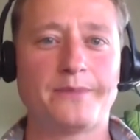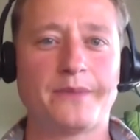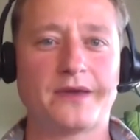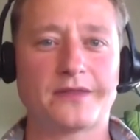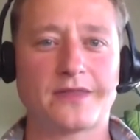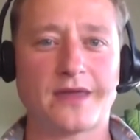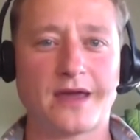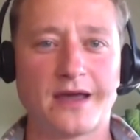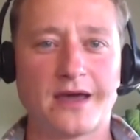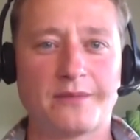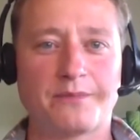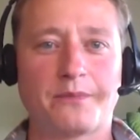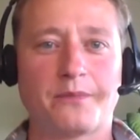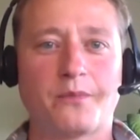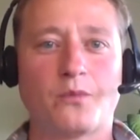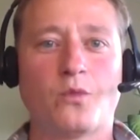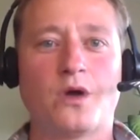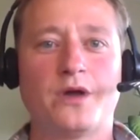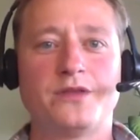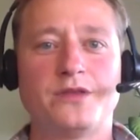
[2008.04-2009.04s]
picked that
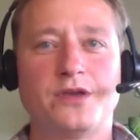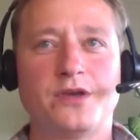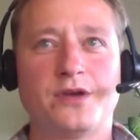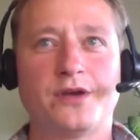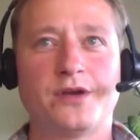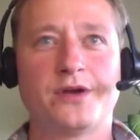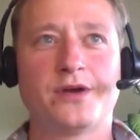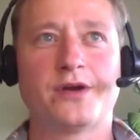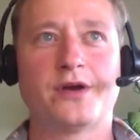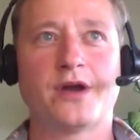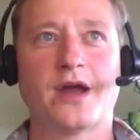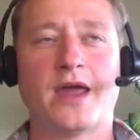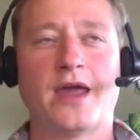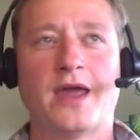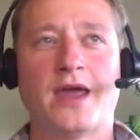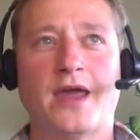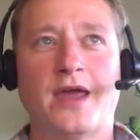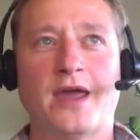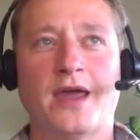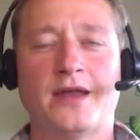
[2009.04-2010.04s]
up one year,
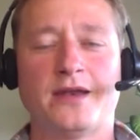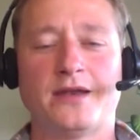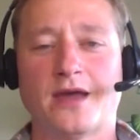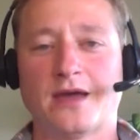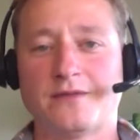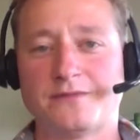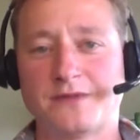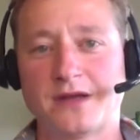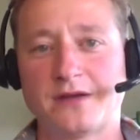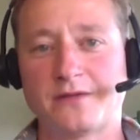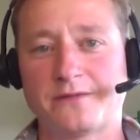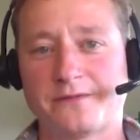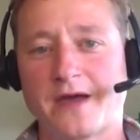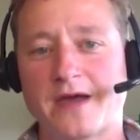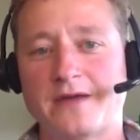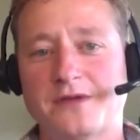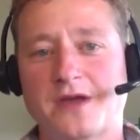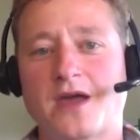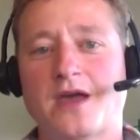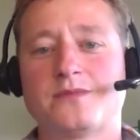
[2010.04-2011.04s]
and I've done it
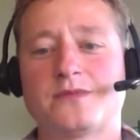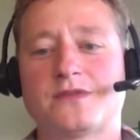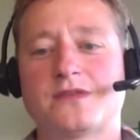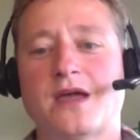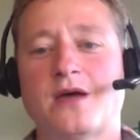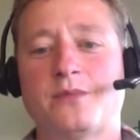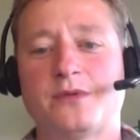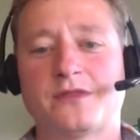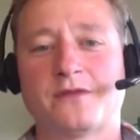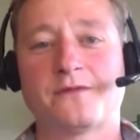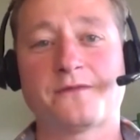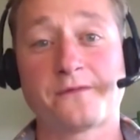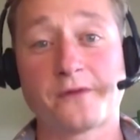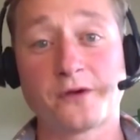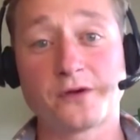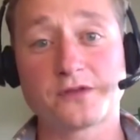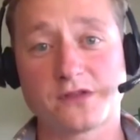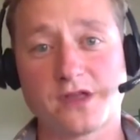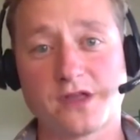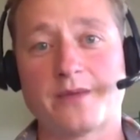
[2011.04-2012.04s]
5 times now. But the
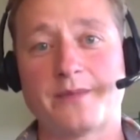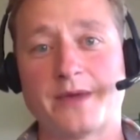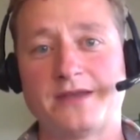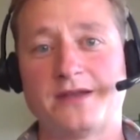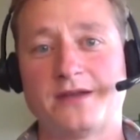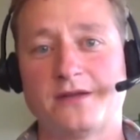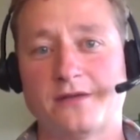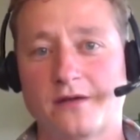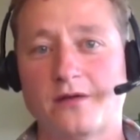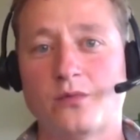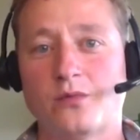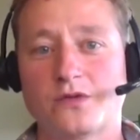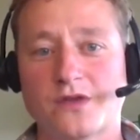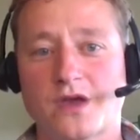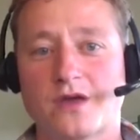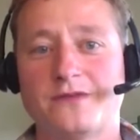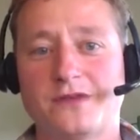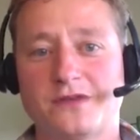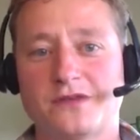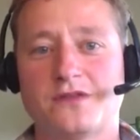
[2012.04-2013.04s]
first time I did it
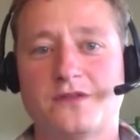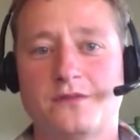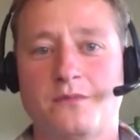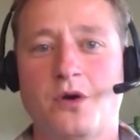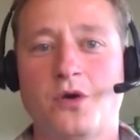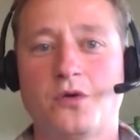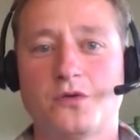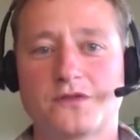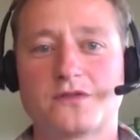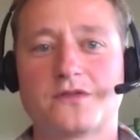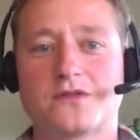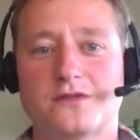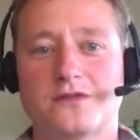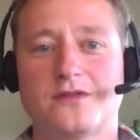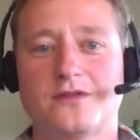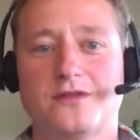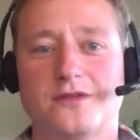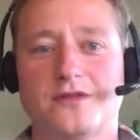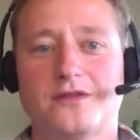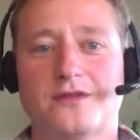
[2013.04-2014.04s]
was obviously the
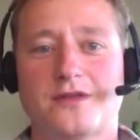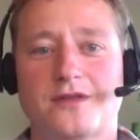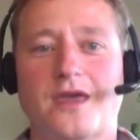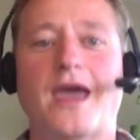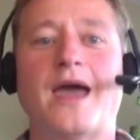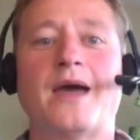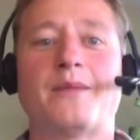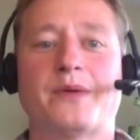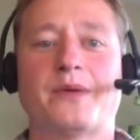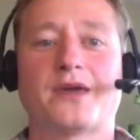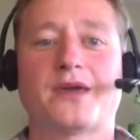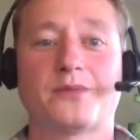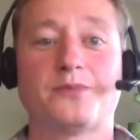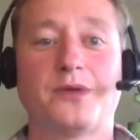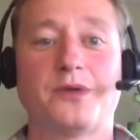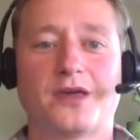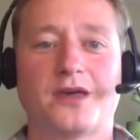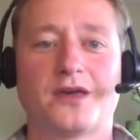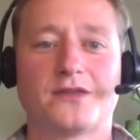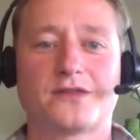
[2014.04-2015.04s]
most epic
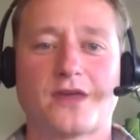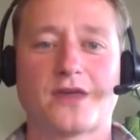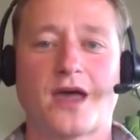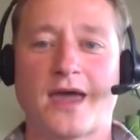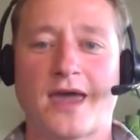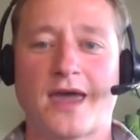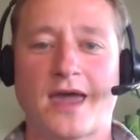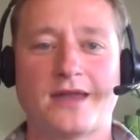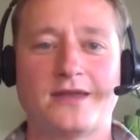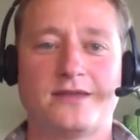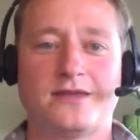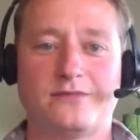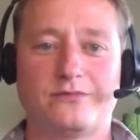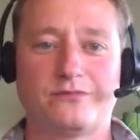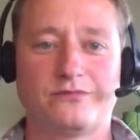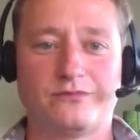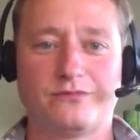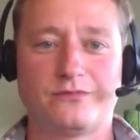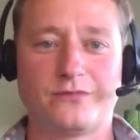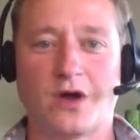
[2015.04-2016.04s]
because I had
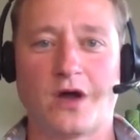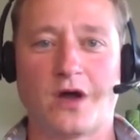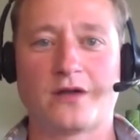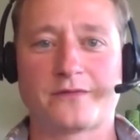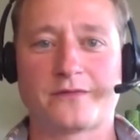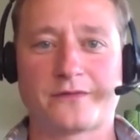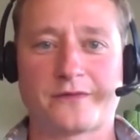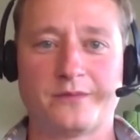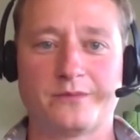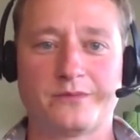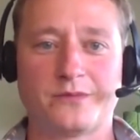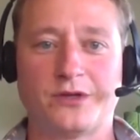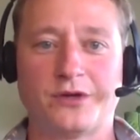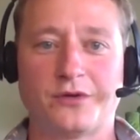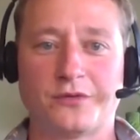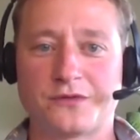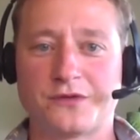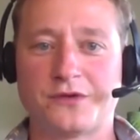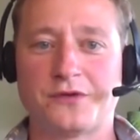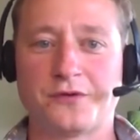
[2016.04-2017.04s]
gone from
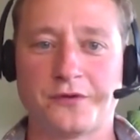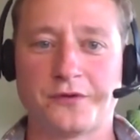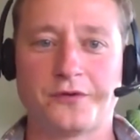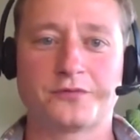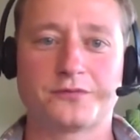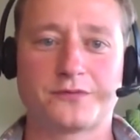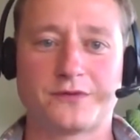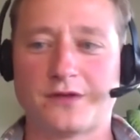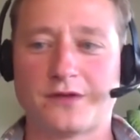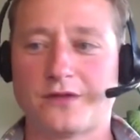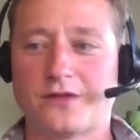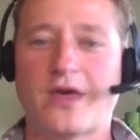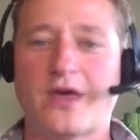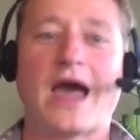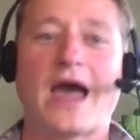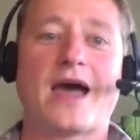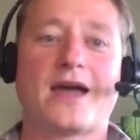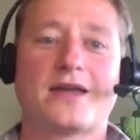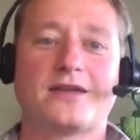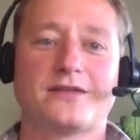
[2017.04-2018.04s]
zero to
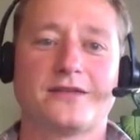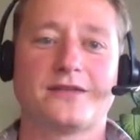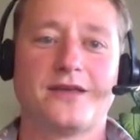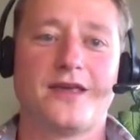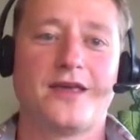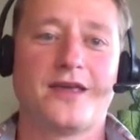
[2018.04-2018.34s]
that,